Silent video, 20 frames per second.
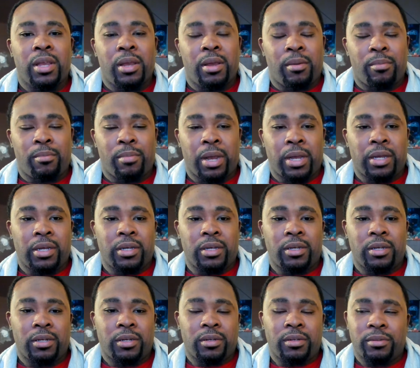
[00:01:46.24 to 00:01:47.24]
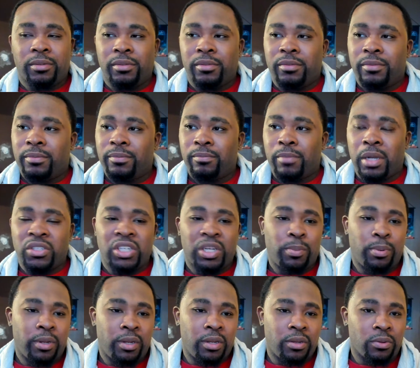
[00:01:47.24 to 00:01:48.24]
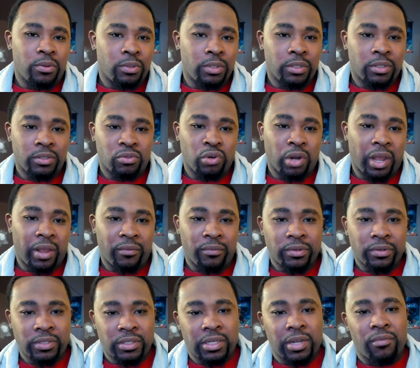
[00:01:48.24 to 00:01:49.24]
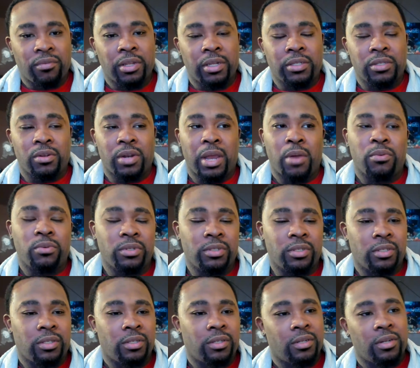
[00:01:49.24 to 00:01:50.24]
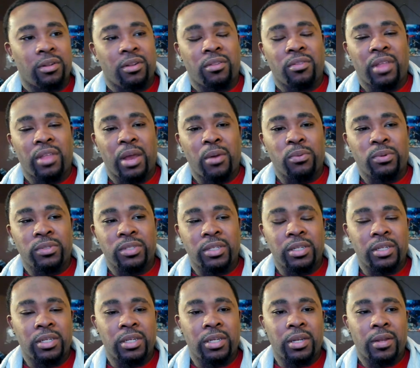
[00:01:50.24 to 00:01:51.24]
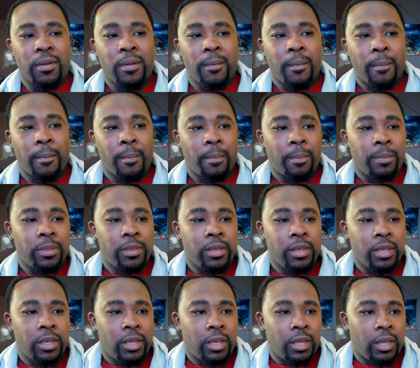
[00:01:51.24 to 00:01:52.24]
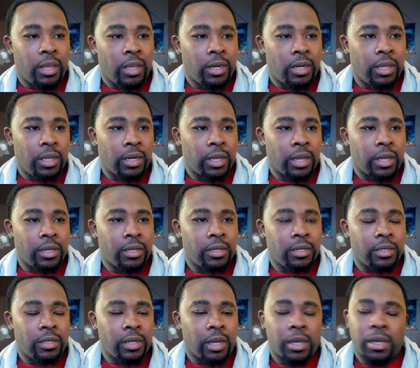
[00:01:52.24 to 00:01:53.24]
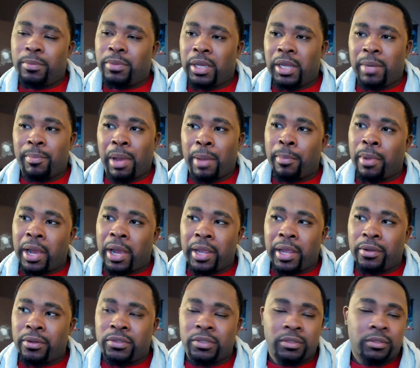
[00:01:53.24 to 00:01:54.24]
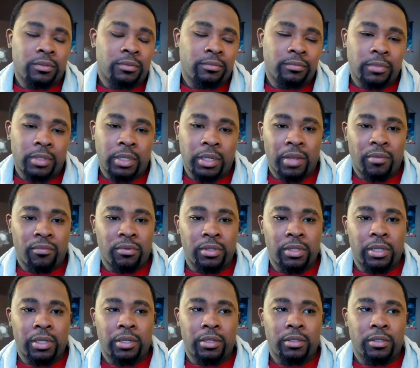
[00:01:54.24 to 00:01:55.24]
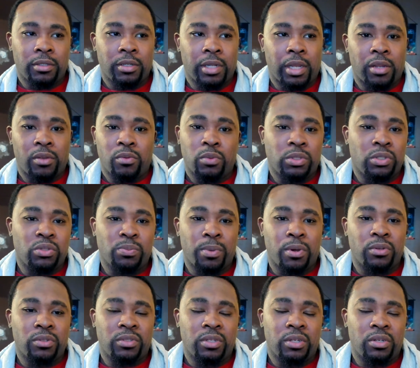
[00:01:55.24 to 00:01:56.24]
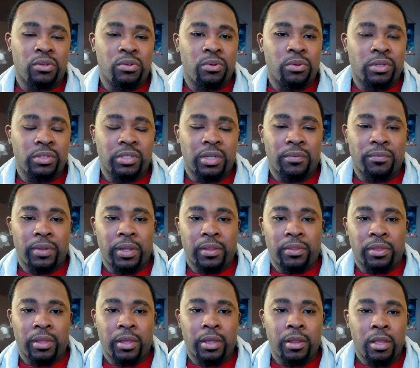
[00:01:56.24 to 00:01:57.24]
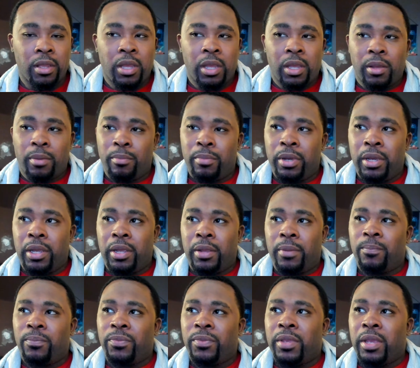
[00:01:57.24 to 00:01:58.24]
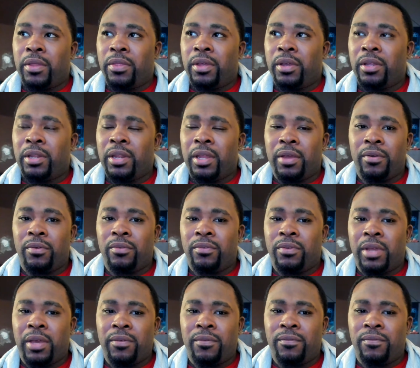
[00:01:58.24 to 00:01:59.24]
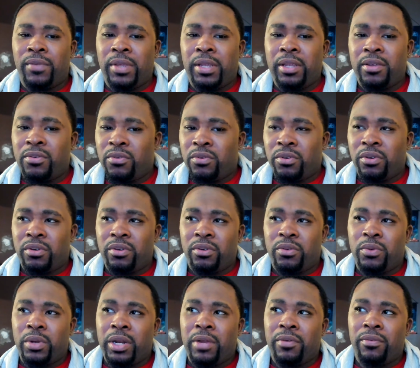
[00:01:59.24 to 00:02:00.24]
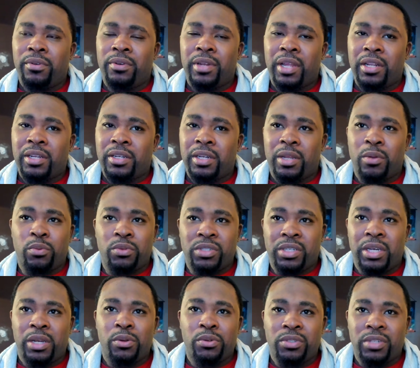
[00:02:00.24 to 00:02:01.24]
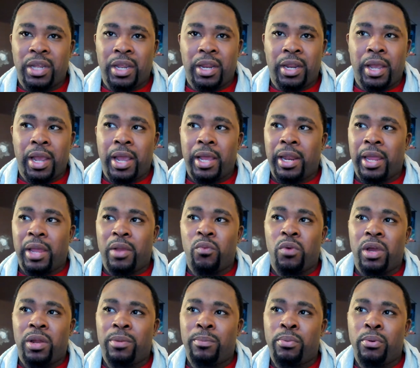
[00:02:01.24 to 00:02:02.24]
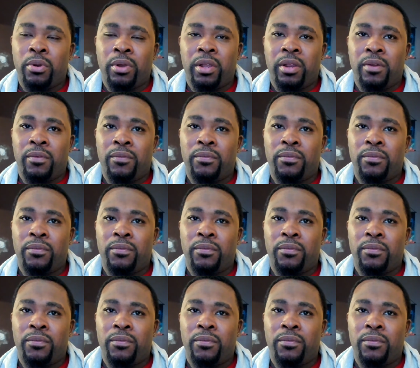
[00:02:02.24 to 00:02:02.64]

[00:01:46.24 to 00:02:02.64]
my GPU drivers and everything. So that was good. And then I updated my BIOS and everything, like what you're supposed to do and stuff like that. But yeah, that V core or whatever, that it was still staying high, like 1.4